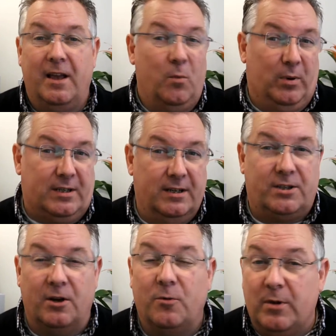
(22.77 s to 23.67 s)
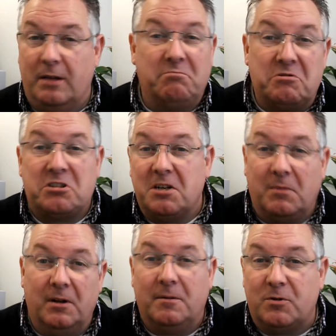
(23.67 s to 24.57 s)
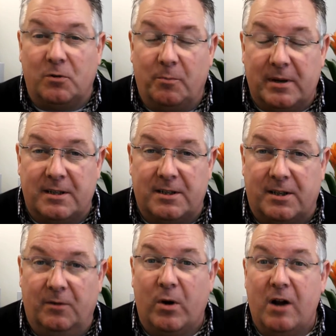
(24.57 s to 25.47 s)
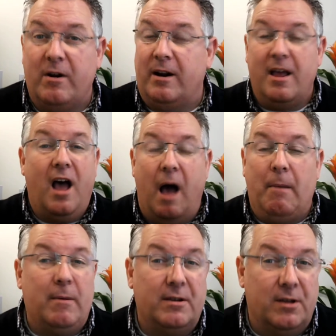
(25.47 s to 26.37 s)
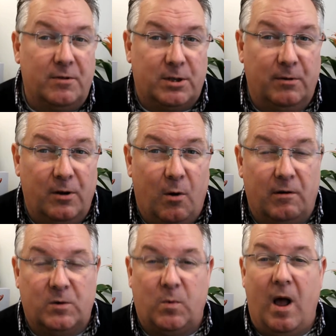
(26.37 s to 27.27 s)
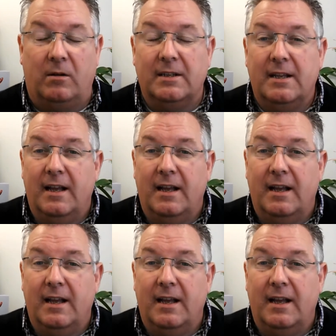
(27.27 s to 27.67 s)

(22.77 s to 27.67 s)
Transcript: business, so similar to a business than we're in, and maybe you know, some of you are as well.